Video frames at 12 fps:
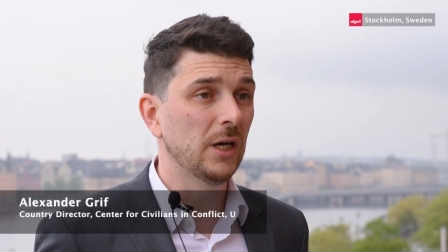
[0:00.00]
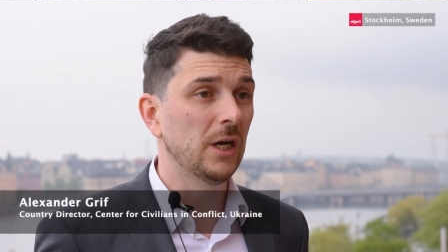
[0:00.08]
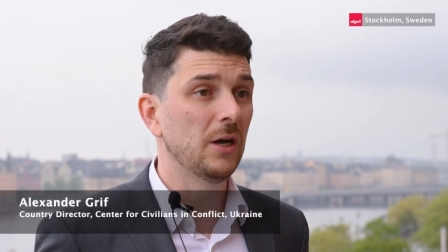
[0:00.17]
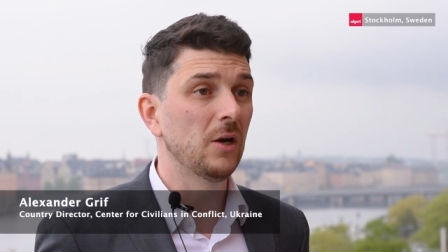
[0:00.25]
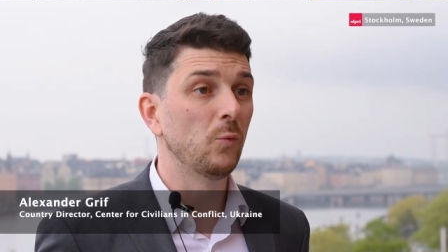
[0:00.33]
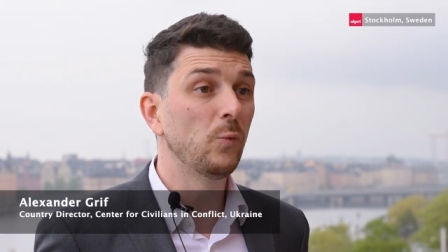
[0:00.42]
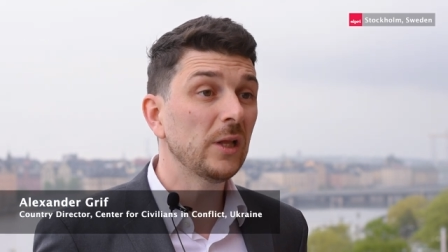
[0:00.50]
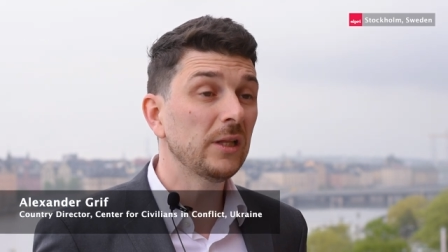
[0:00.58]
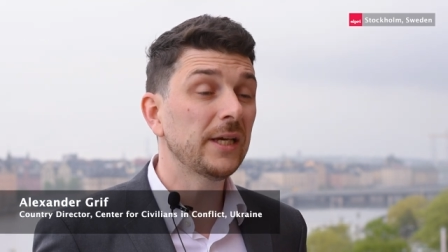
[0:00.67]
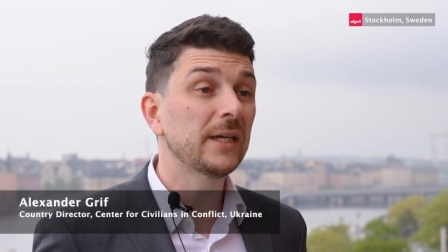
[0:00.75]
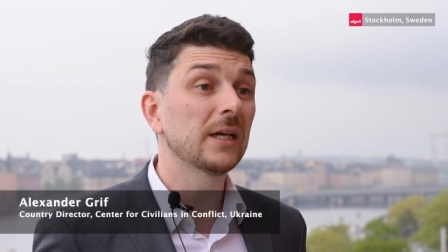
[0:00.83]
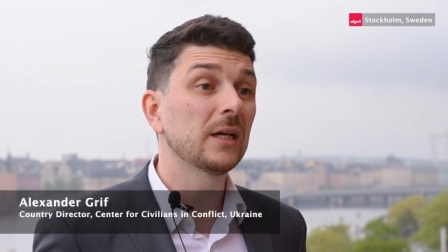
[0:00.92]
uh,
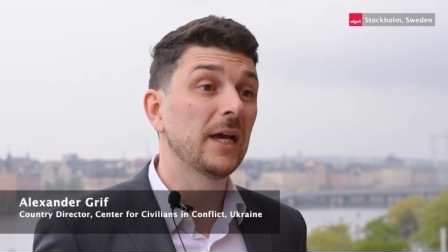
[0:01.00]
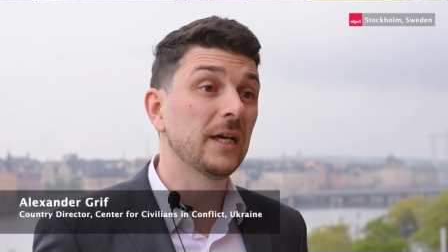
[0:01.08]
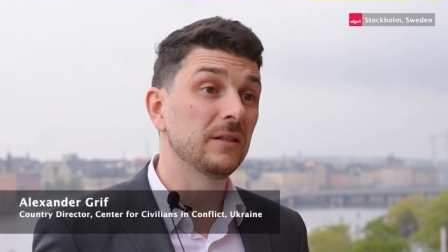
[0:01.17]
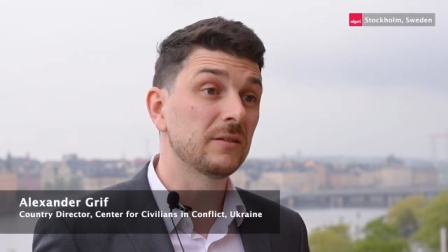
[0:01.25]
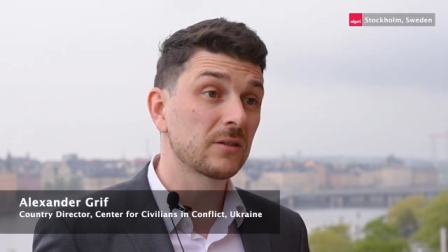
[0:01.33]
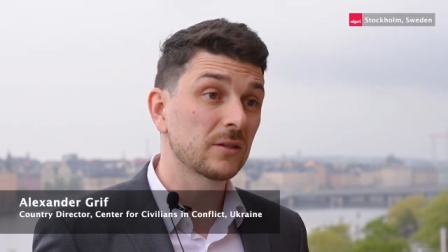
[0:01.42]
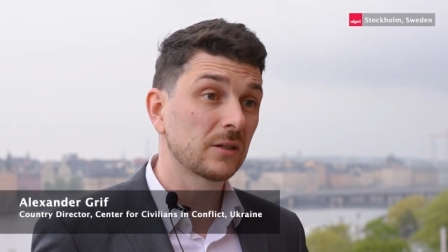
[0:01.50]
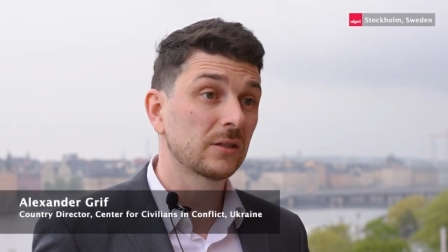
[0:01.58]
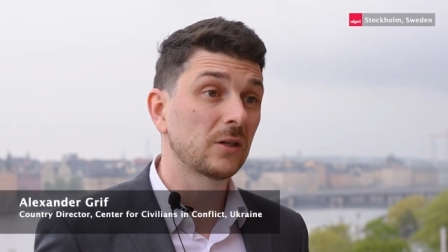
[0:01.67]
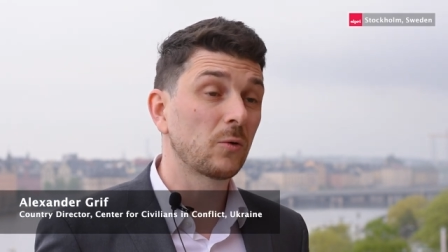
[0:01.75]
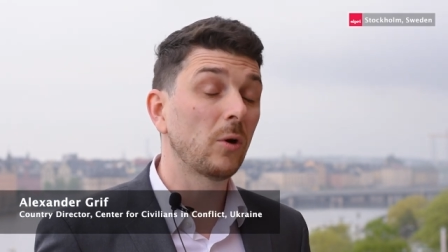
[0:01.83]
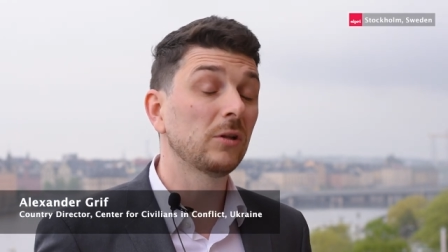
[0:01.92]
willing and
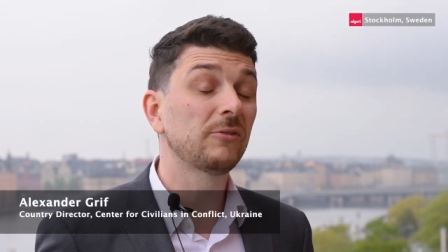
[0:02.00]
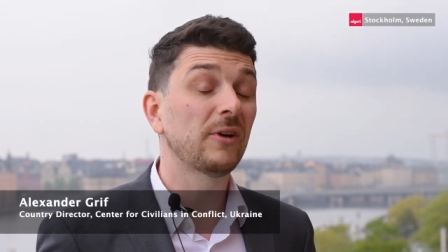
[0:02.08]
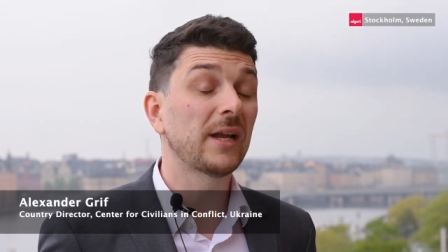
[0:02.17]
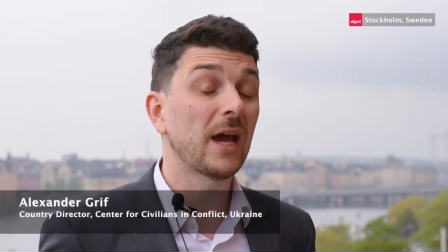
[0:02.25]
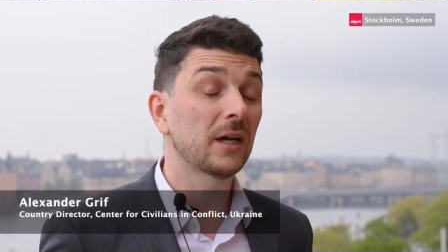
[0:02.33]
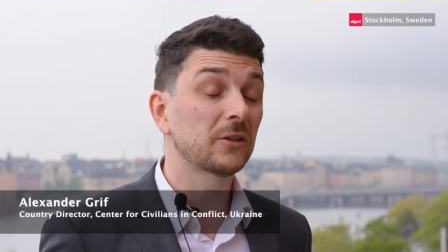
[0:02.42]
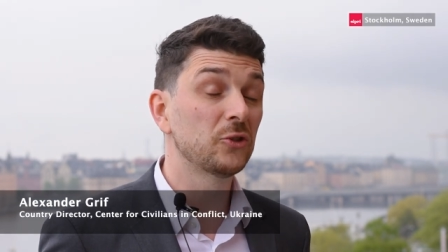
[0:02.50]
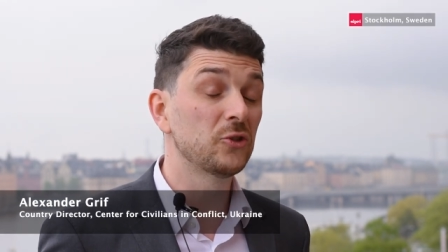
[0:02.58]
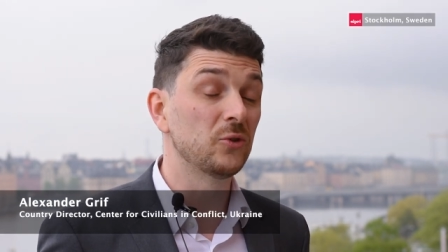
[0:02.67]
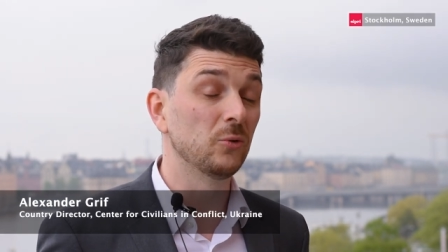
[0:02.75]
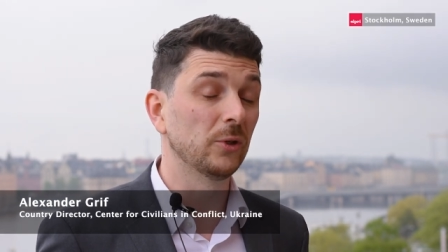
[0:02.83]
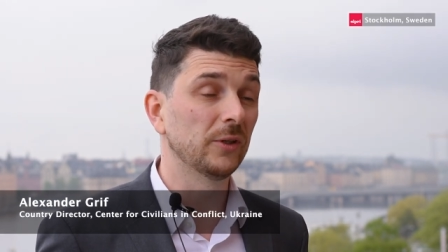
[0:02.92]
qualified
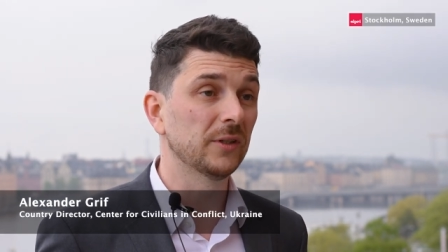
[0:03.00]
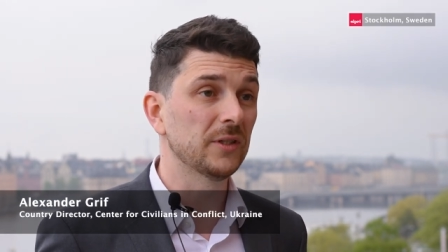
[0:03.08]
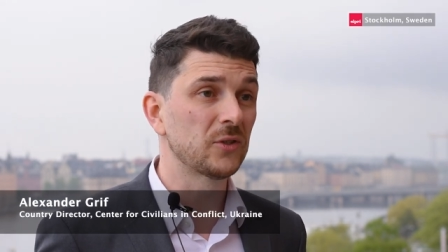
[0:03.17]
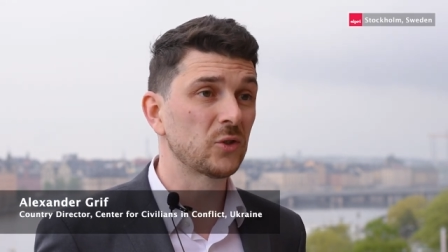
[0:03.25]
actors doing this.